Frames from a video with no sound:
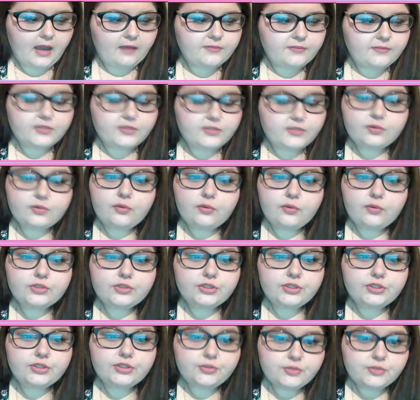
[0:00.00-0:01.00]
have stole
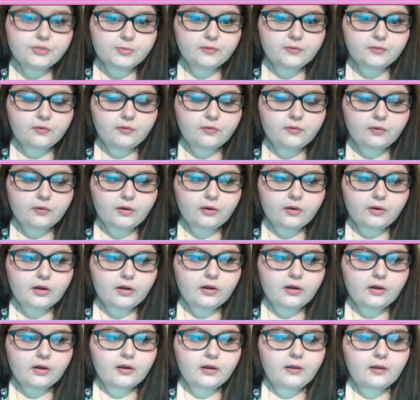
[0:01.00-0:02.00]
shoes
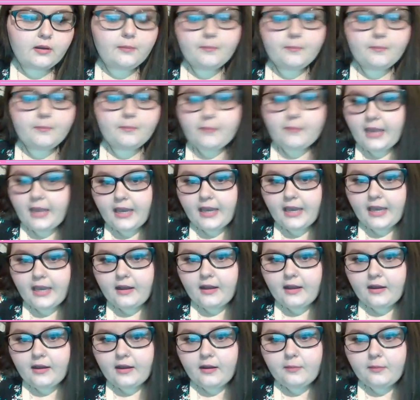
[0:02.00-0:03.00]
before,
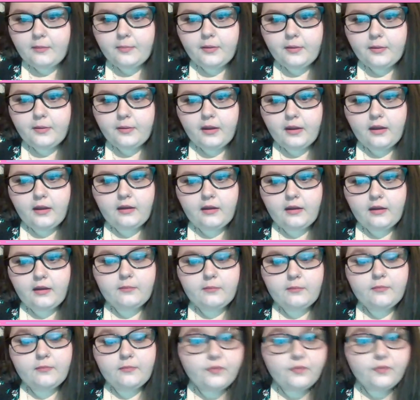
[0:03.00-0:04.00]
makeup,
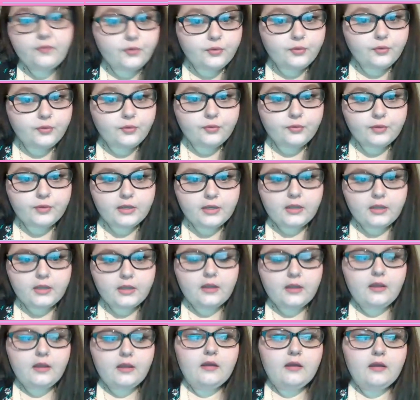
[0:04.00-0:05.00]
food
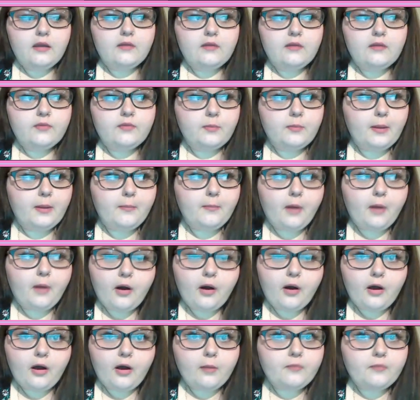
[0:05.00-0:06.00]
for my
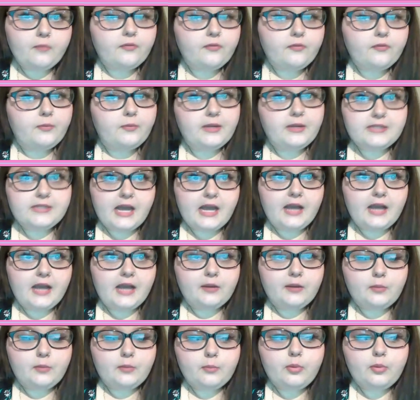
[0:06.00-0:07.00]
mom and for my
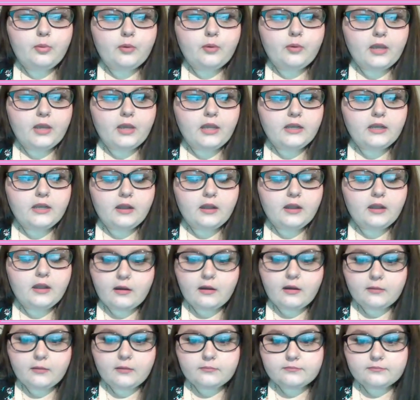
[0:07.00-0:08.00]
dad at one point.
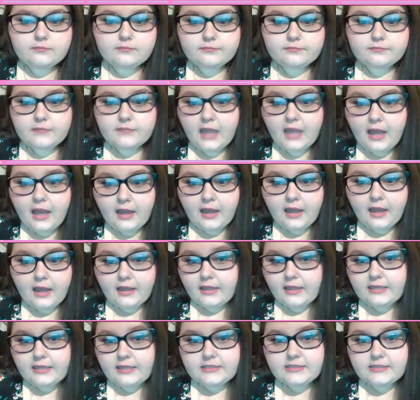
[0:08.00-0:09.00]
Yeah,
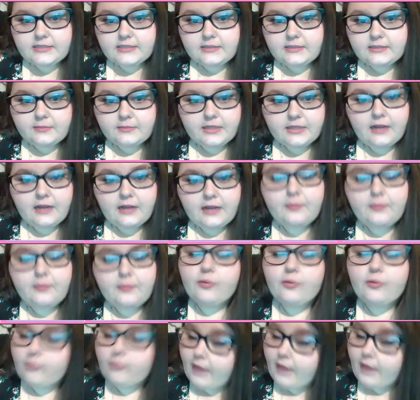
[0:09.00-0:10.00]
and it's something I
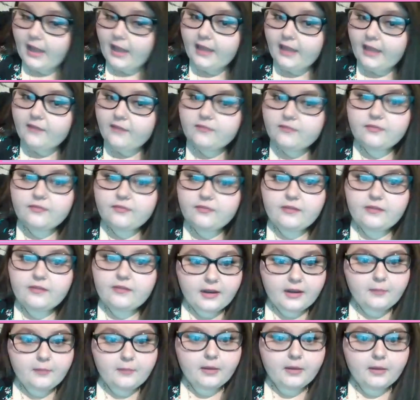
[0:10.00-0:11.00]
regret
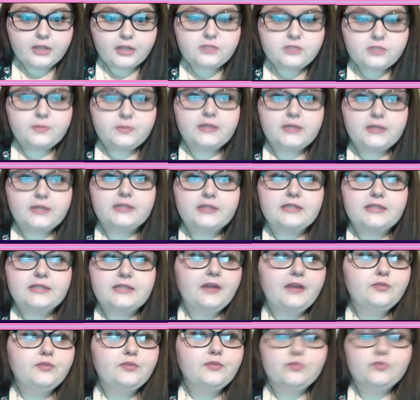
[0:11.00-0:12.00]
very much because
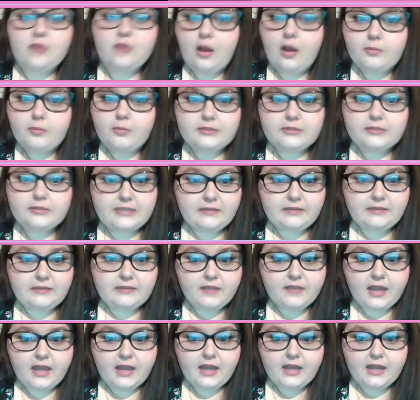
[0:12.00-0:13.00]
I do not
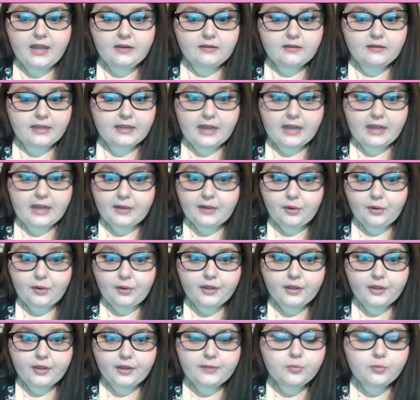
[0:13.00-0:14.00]
believe in that, like, at
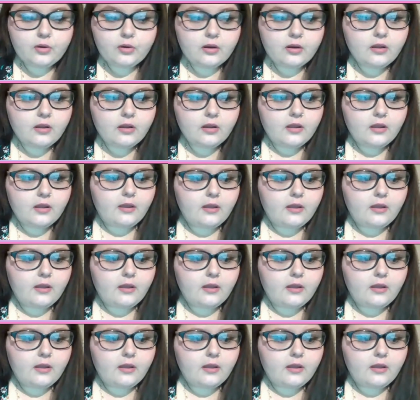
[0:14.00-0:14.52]
all anymore.